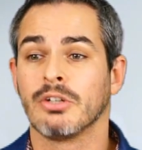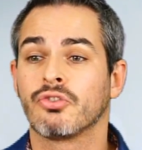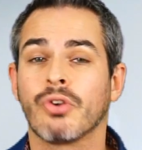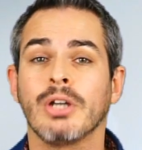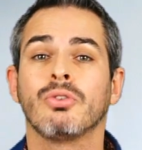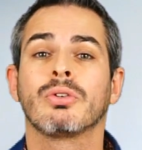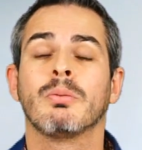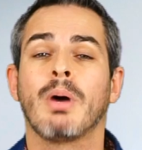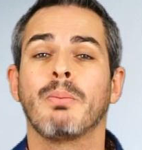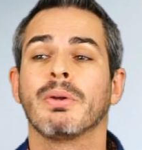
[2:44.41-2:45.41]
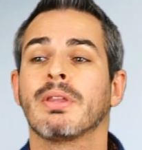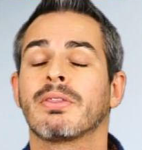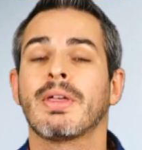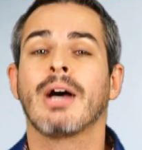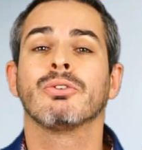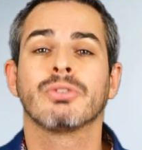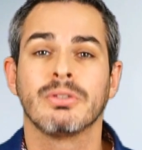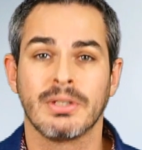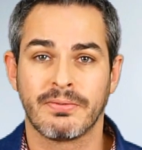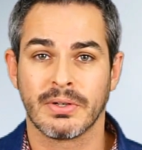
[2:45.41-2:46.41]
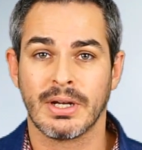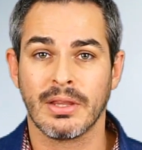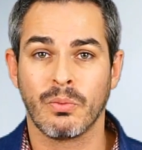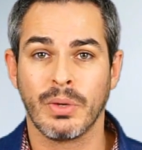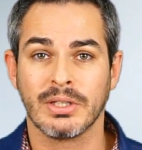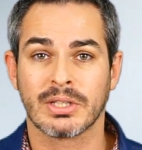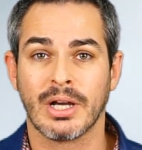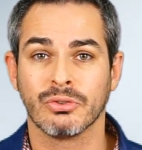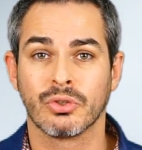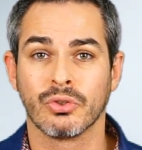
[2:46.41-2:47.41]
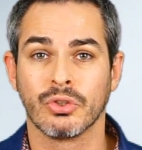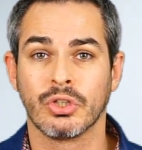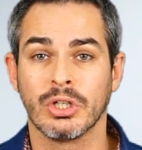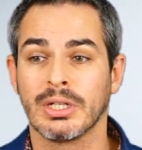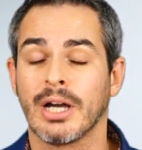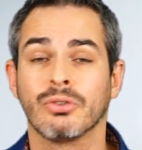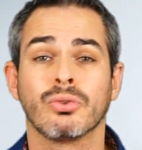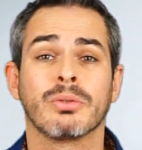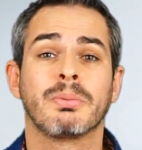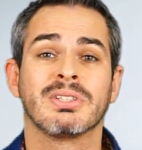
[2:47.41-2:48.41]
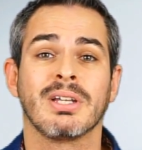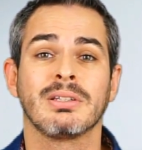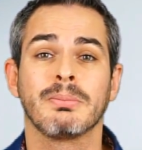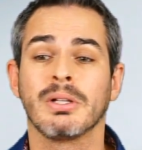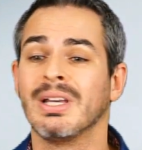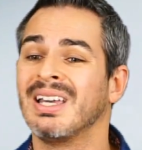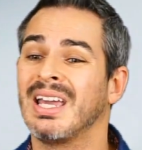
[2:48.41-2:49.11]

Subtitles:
Try to come up with 1,000 different other ways how to look good, how to look presentable,